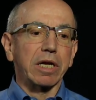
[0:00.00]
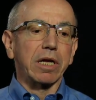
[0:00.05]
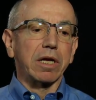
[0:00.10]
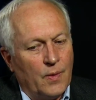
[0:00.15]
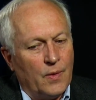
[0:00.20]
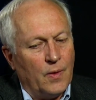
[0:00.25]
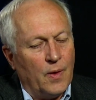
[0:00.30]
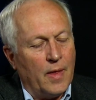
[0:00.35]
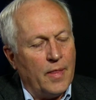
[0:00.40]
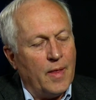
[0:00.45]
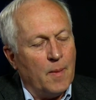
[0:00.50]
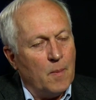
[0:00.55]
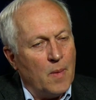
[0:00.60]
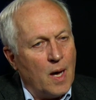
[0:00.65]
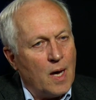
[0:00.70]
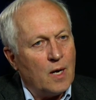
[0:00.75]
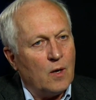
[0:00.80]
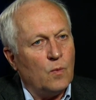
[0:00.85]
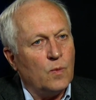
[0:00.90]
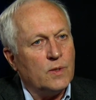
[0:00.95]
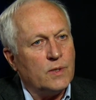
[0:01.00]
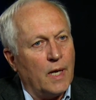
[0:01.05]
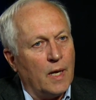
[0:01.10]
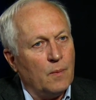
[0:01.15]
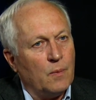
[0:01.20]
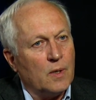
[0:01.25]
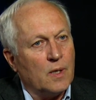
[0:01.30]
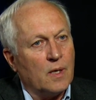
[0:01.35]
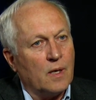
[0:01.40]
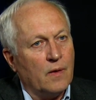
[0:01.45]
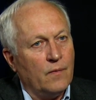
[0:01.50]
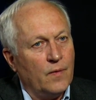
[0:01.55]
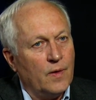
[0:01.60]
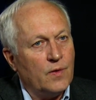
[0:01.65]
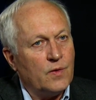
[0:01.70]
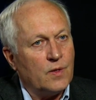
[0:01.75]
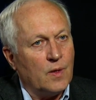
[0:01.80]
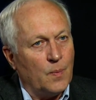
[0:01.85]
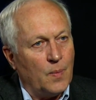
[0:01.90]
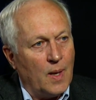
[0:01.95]
The model was able to
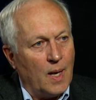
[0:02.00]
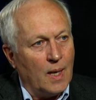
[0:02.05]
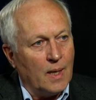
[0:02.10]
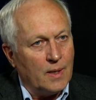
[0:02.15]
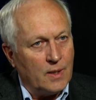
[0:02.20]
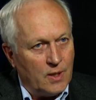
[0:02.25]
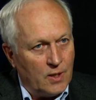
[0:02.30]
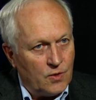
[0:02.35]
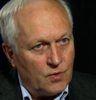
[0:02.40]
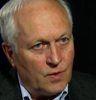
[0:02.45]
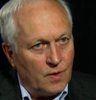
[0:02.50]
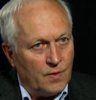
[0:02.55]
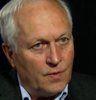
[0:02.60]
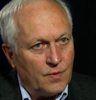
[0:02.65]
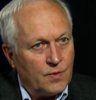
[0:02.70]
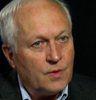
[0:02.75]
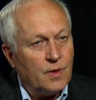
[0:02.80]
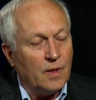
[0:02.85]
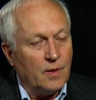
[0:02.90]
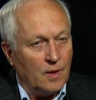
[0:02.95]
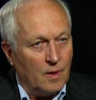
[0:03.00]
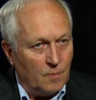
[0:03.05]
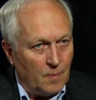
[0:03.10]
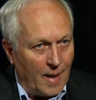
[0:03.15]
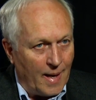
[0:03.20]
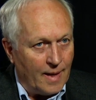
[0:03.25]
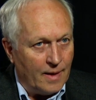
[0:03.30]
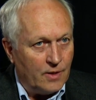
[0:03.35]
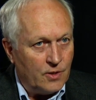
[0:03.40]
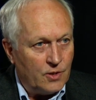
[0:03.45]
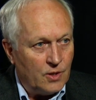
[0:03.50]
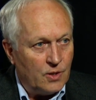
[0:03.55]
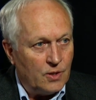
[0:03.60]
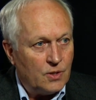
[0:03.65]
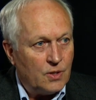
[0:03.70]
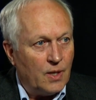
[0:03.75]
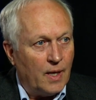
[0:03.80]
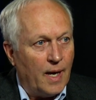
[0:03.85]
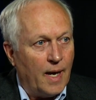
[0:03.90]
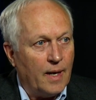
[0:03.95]
convince the politicians and the
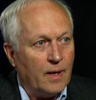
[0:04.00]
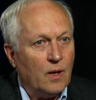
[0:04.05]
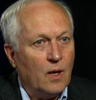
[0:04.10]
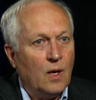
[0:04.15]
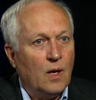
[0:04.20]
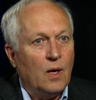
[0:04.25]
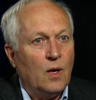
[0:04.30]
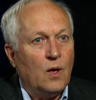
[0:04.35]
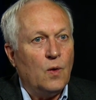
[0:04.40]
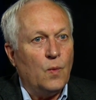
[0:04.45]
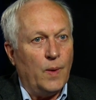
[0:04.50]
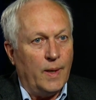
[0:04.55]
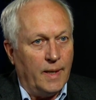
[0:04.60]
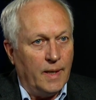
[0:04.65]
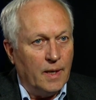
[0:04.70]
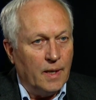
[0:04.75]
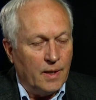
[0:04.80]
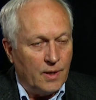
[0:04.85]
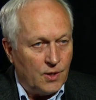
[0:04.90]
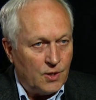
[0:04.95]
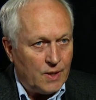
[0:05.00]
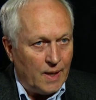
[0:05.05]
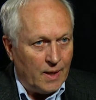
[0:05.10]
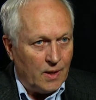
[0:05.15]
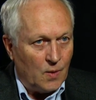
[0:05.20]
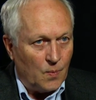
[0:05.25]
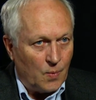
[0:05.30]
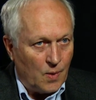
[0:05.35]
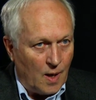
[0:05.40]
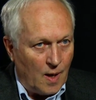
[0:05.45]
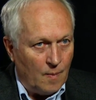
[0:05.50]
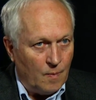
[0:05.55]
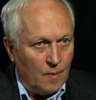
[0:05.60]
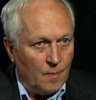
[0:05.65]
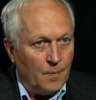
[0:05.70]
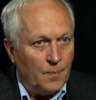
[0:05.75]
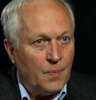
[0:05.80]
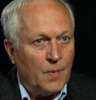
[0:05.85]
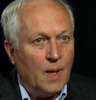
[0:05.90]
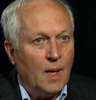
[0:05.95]
managers that we did understand the problem,